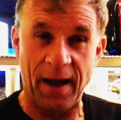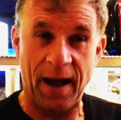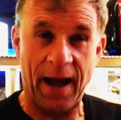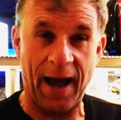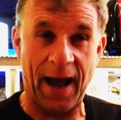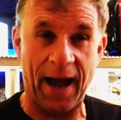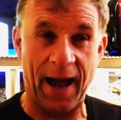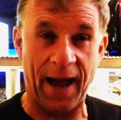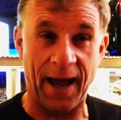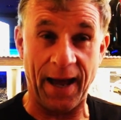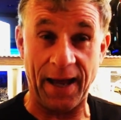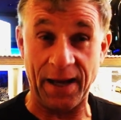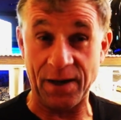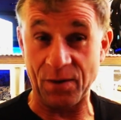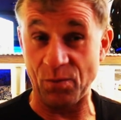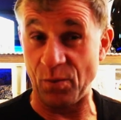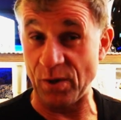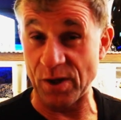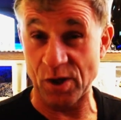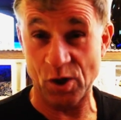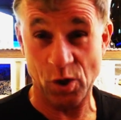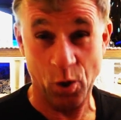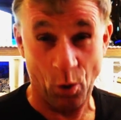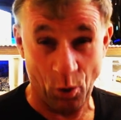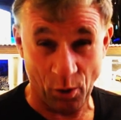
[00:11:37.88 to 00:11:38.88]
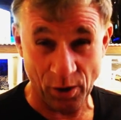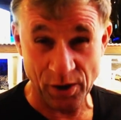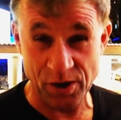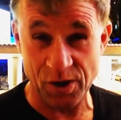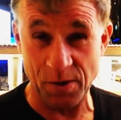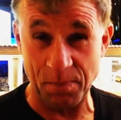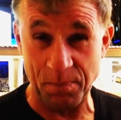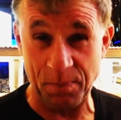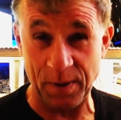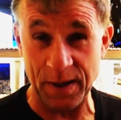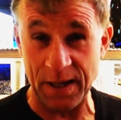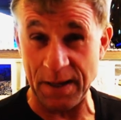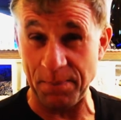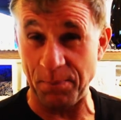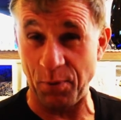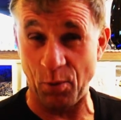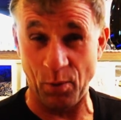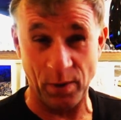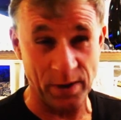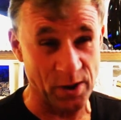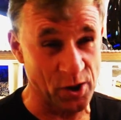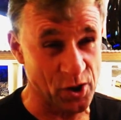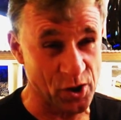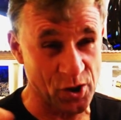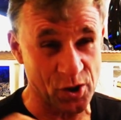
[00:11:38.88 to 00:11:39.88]
and we talked to people
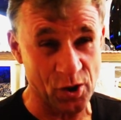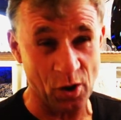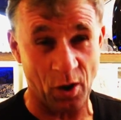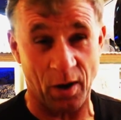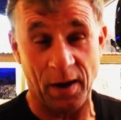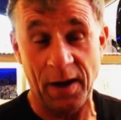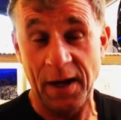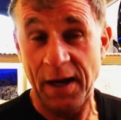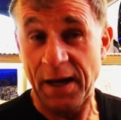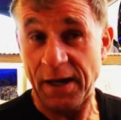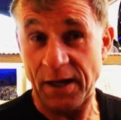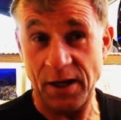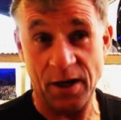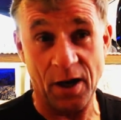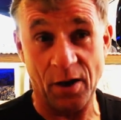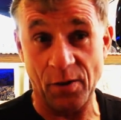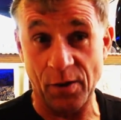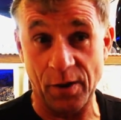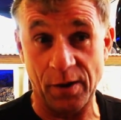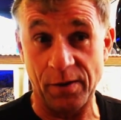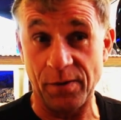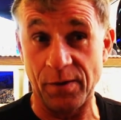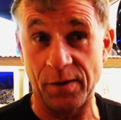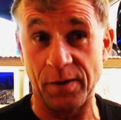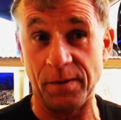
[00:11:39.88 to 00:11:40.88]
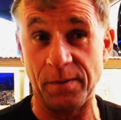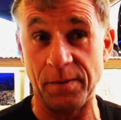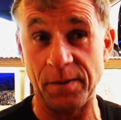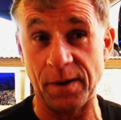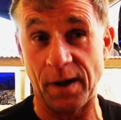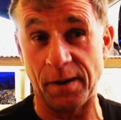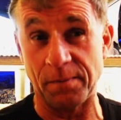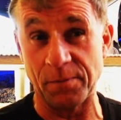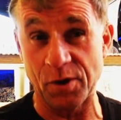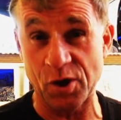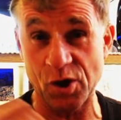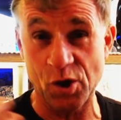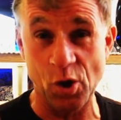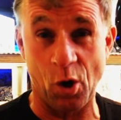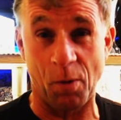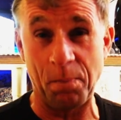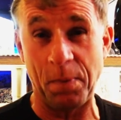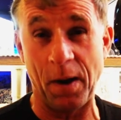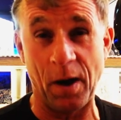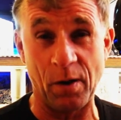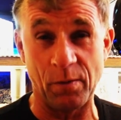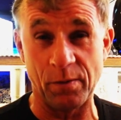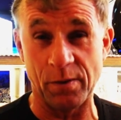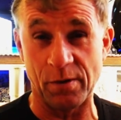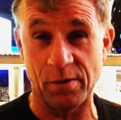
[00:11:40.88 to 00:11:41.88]
in shop, you know, the shop
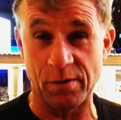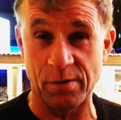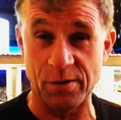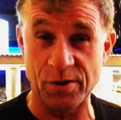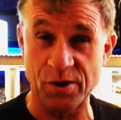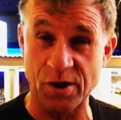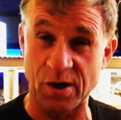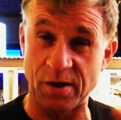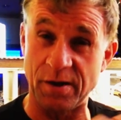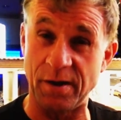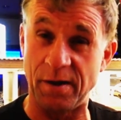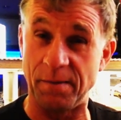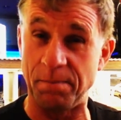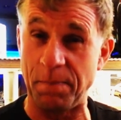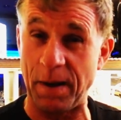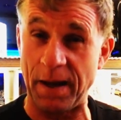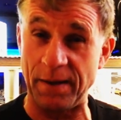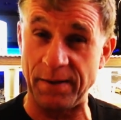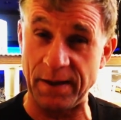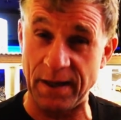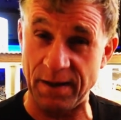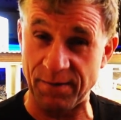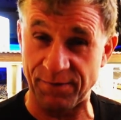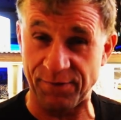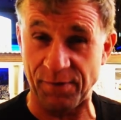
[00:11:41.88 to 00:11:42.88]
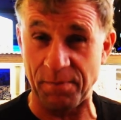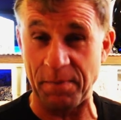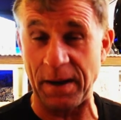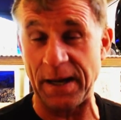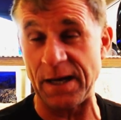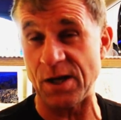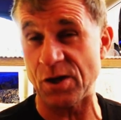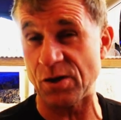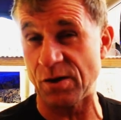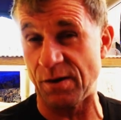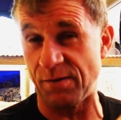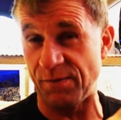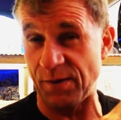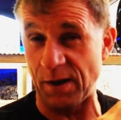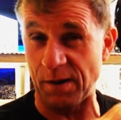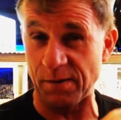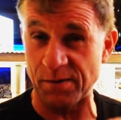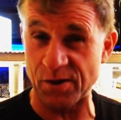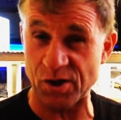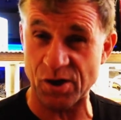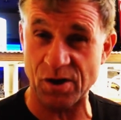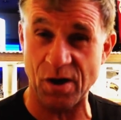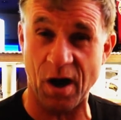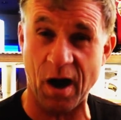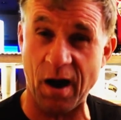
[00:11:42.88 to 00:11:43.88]
owners, and about the information of their
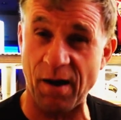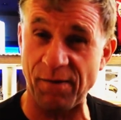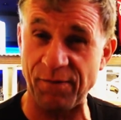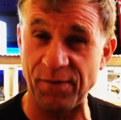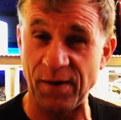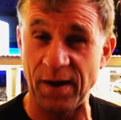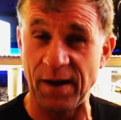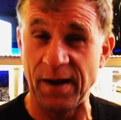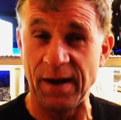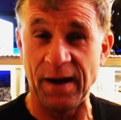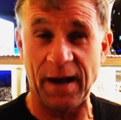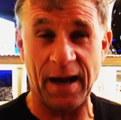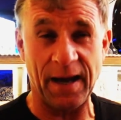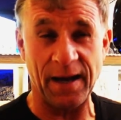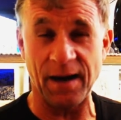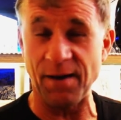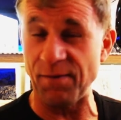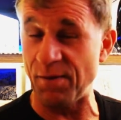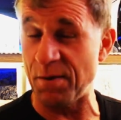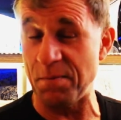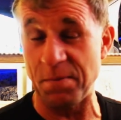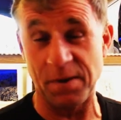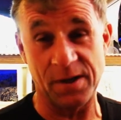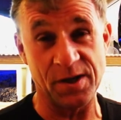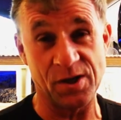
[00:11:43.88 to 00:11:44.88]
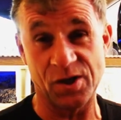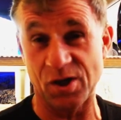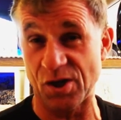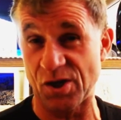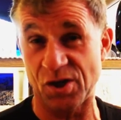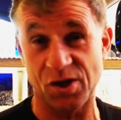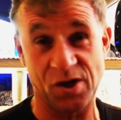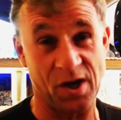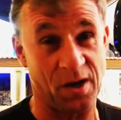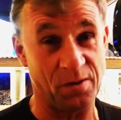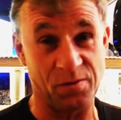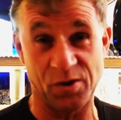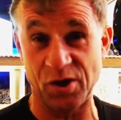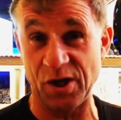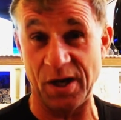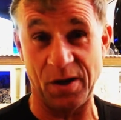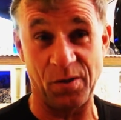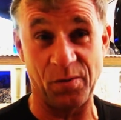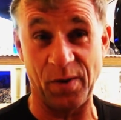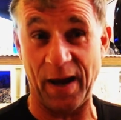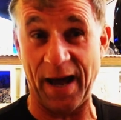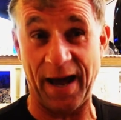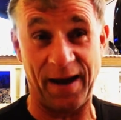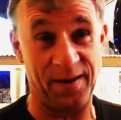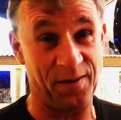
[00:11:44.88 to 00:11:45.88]
stuff, and everybody's just so
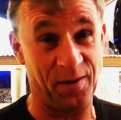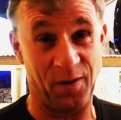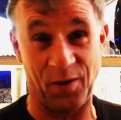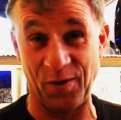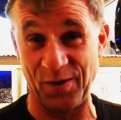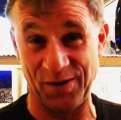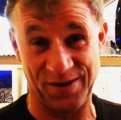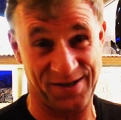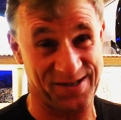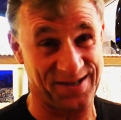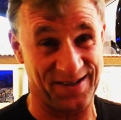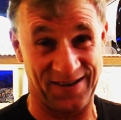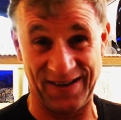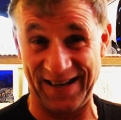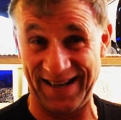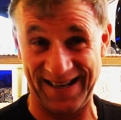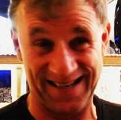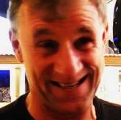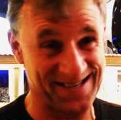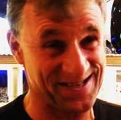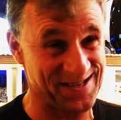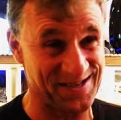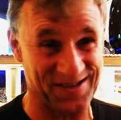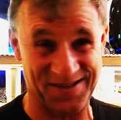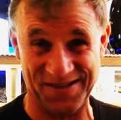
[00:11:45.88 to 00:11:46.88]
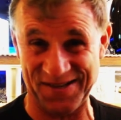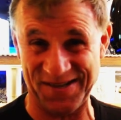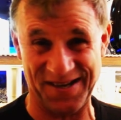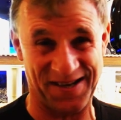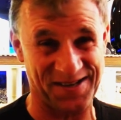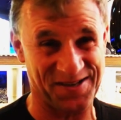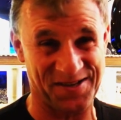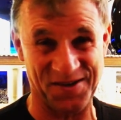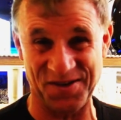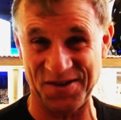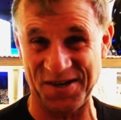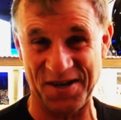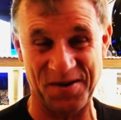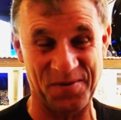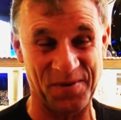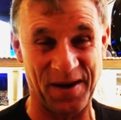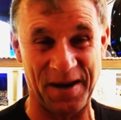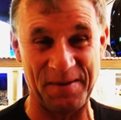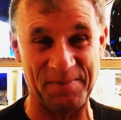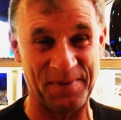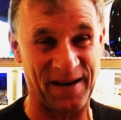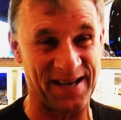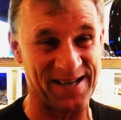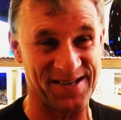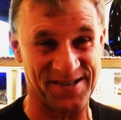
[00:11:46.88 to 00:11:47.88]
chilled out. Honestly, it's just such a chilled
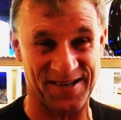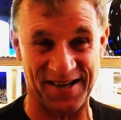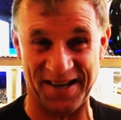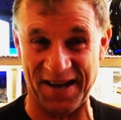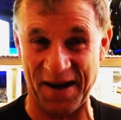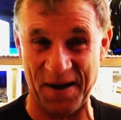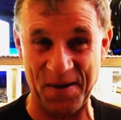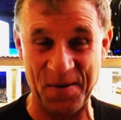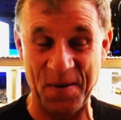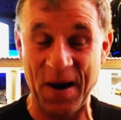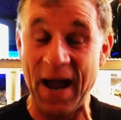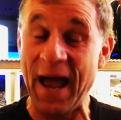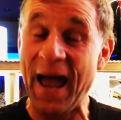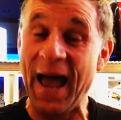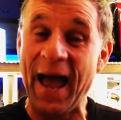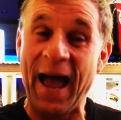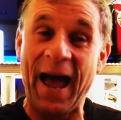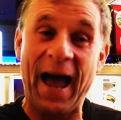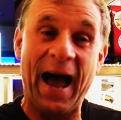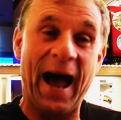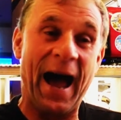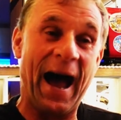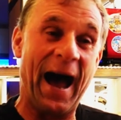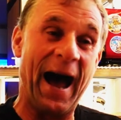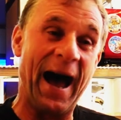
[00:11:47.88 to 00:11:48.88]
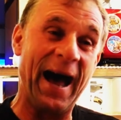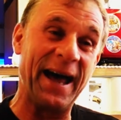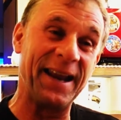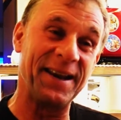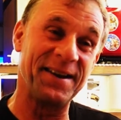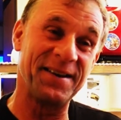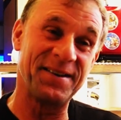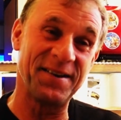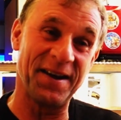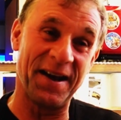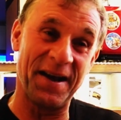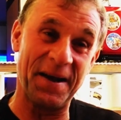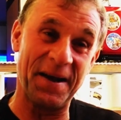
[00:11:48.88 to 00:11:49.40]
out place to go. And